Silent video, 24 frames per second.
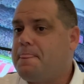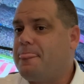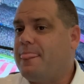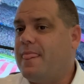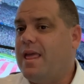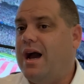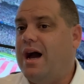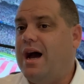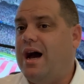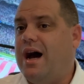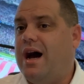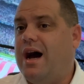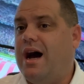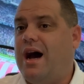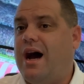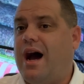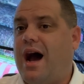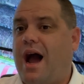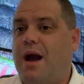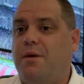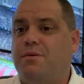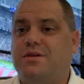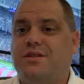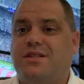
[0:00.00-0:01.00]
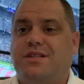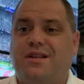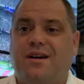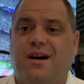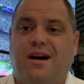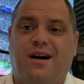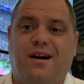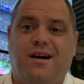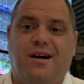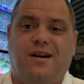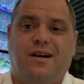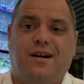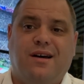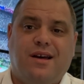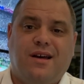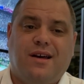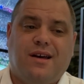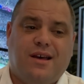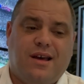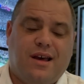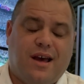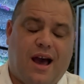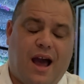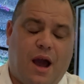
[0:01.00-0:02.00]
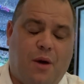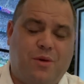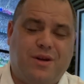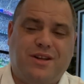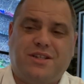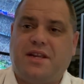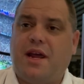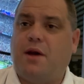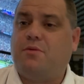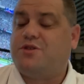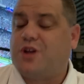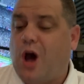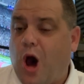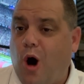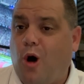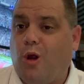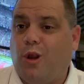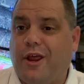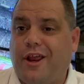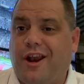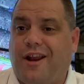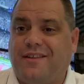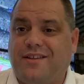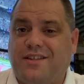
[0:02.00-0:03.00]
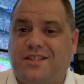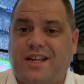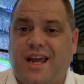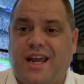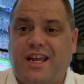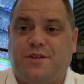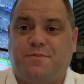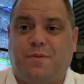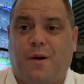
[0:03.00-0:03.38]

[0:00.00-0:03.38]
I wouldn't say I was all in on the Saints,